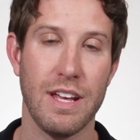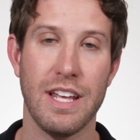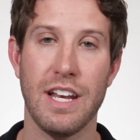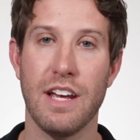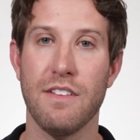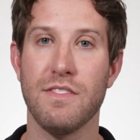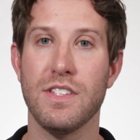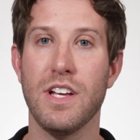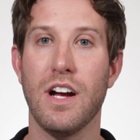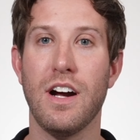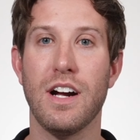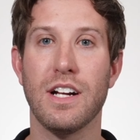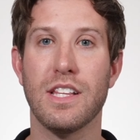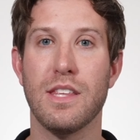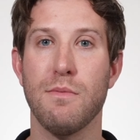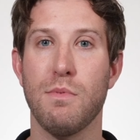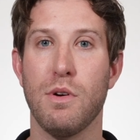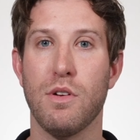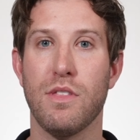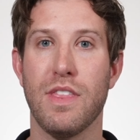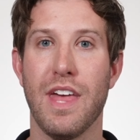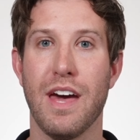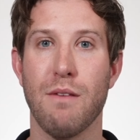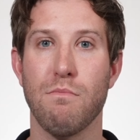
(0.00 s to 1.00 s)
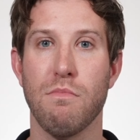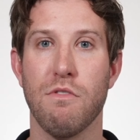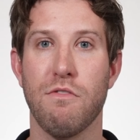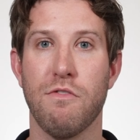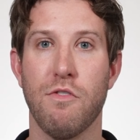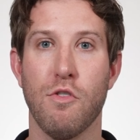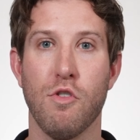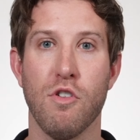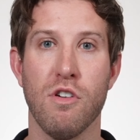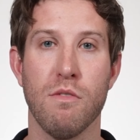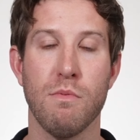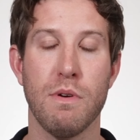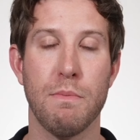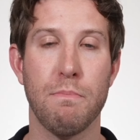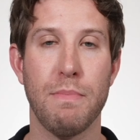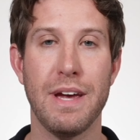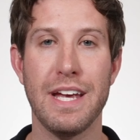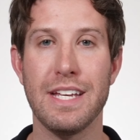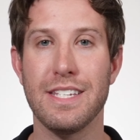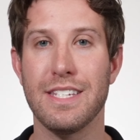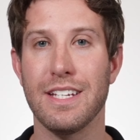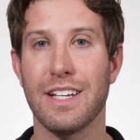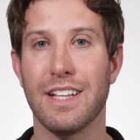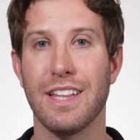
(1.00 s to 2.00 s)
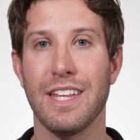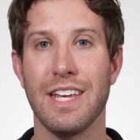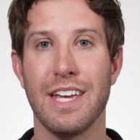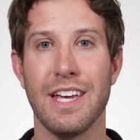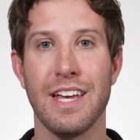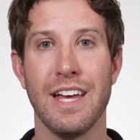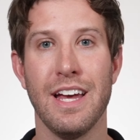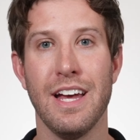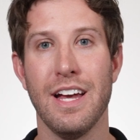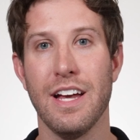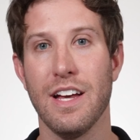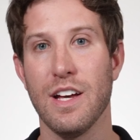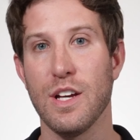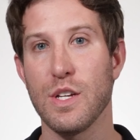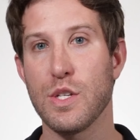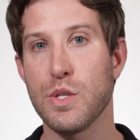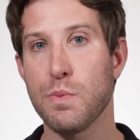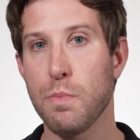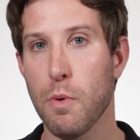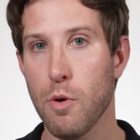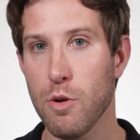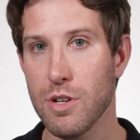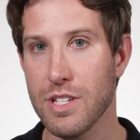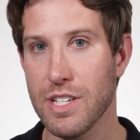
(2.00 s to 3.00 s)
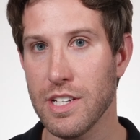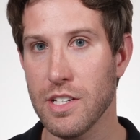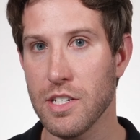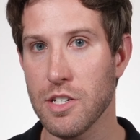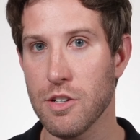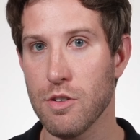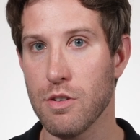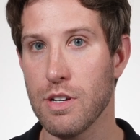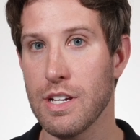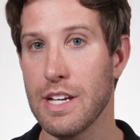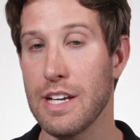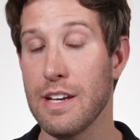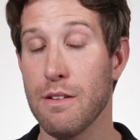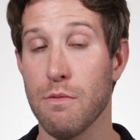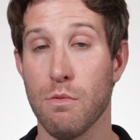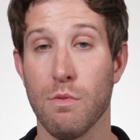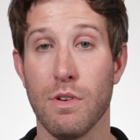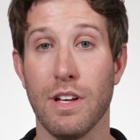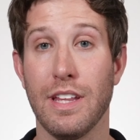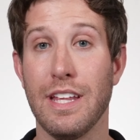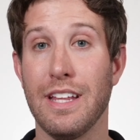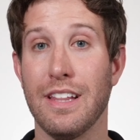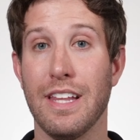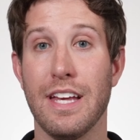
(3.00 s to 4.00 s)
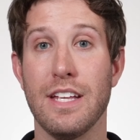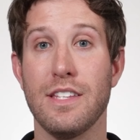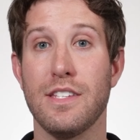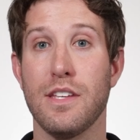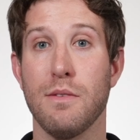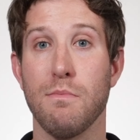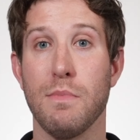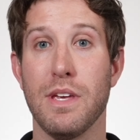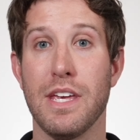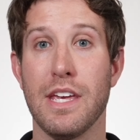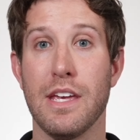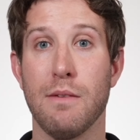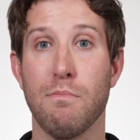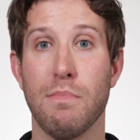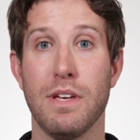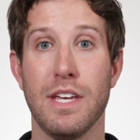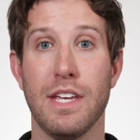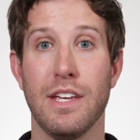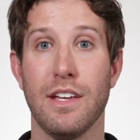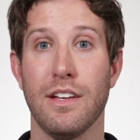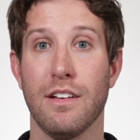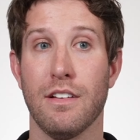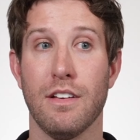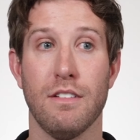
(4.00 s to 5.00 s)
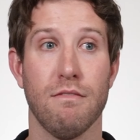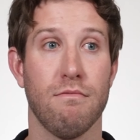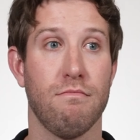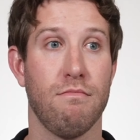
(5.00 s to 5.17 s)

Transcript: And I've talked about that before, but basically a sports injury really led to me being